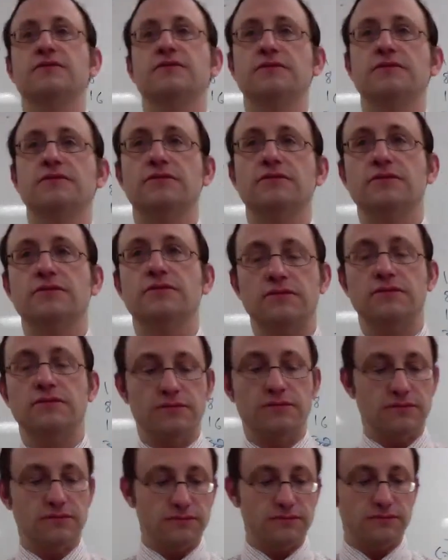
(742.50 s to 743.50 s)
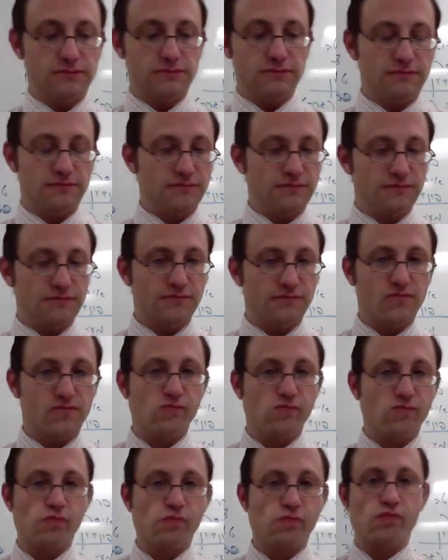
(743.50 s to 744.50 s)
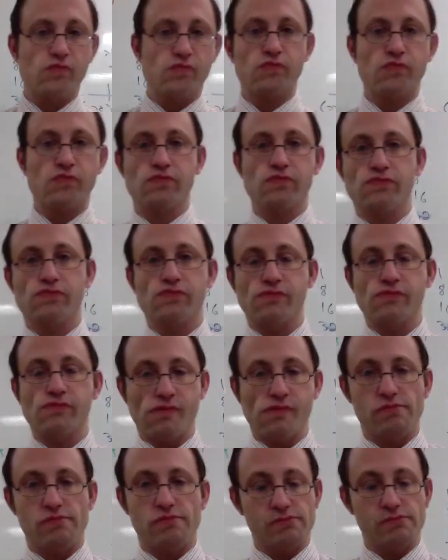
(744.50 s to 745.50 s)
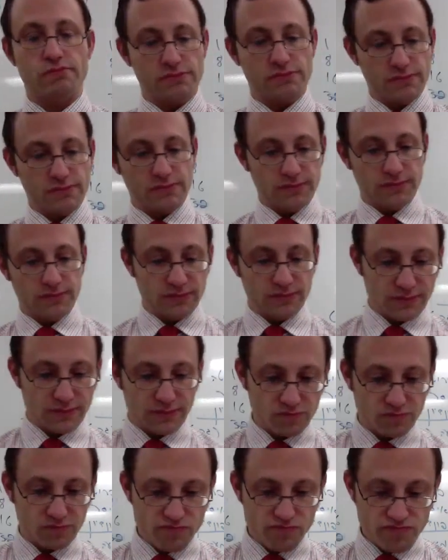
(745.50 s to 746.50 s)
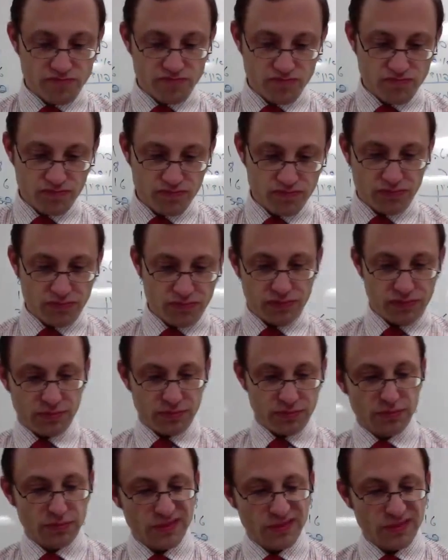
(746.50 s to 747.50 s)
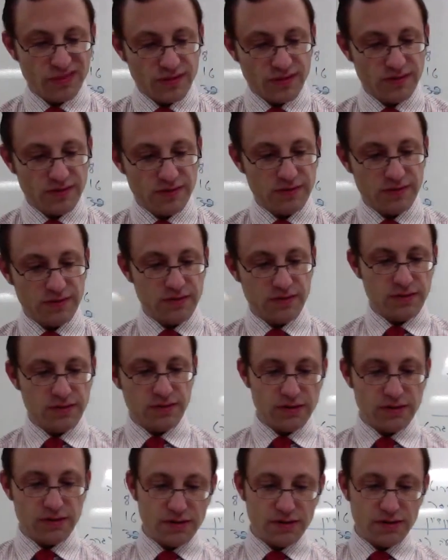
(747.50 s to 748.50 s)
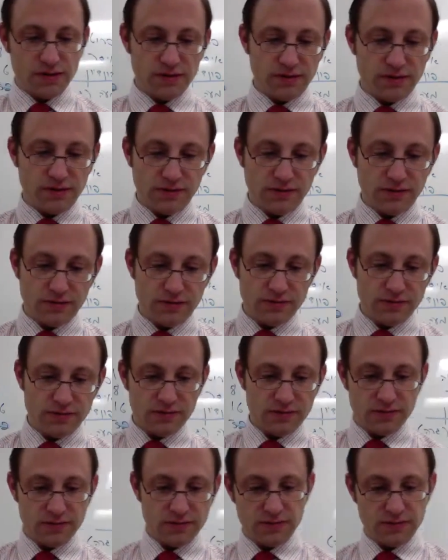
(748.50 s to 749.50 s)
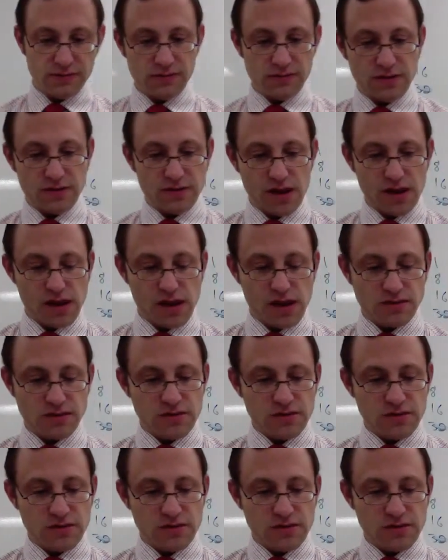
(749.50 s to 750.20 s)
So the Lashon of Lashemilu, et cetera, like, it implies that in different localities, the halacha was different.